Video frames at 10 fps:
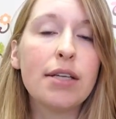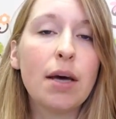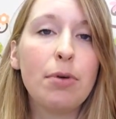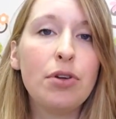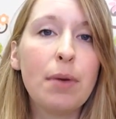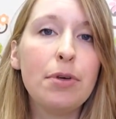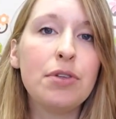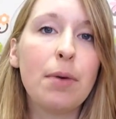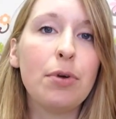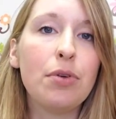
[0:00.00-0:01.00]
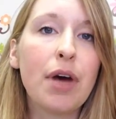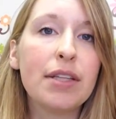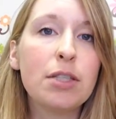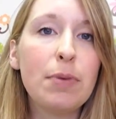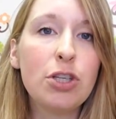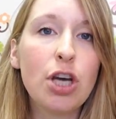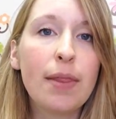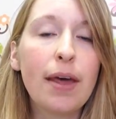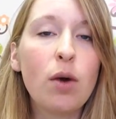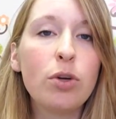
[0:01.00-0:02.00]

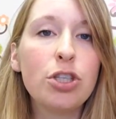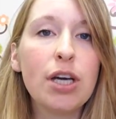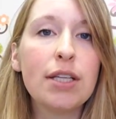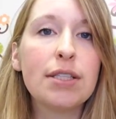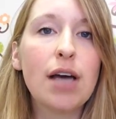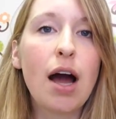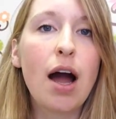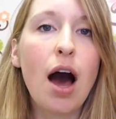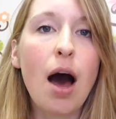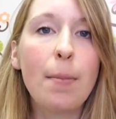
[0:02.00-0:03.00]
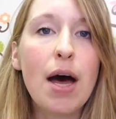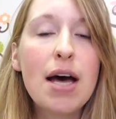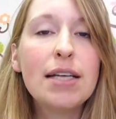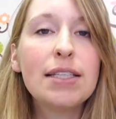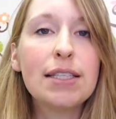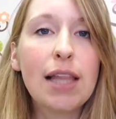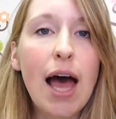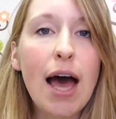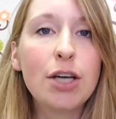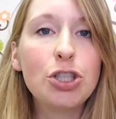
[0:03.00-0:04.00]

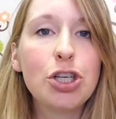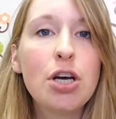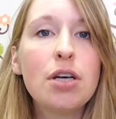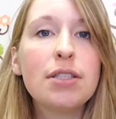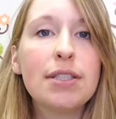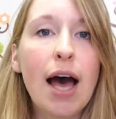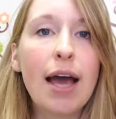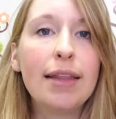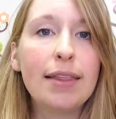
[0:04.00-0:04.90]
www.speechandlanguagekids.com/sign